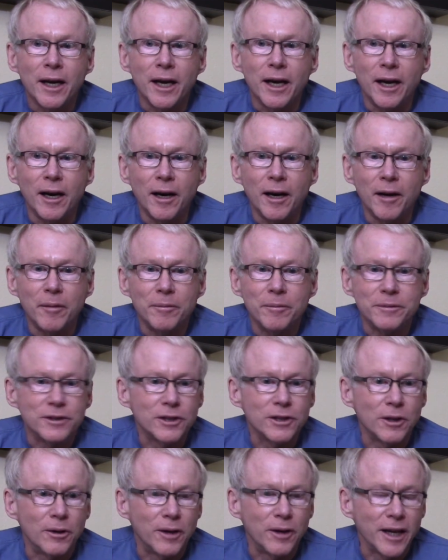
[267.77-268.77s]

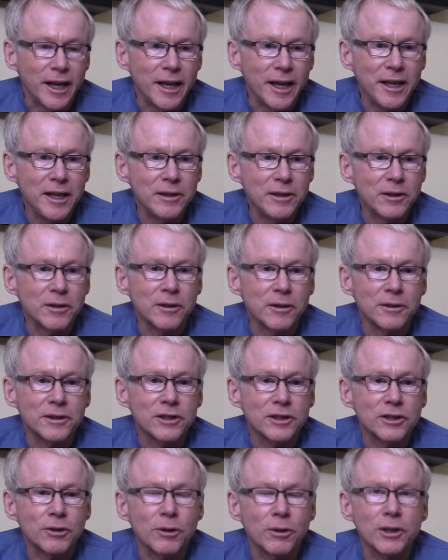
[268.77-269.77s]
So any little
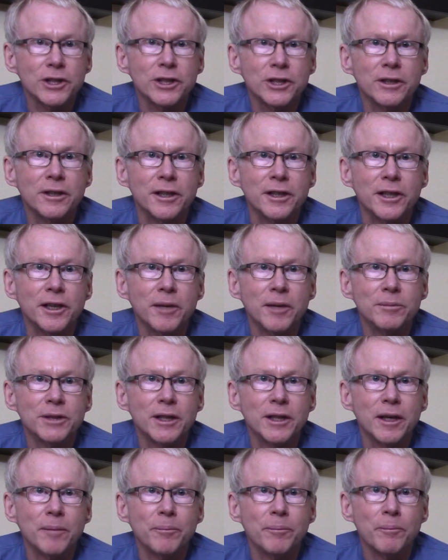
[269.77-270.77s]
distortion that comes
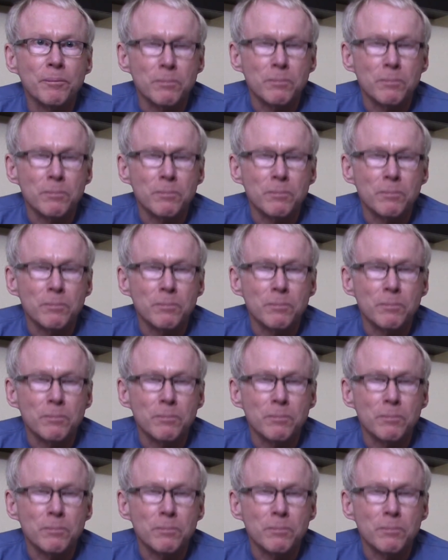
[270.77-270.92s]
up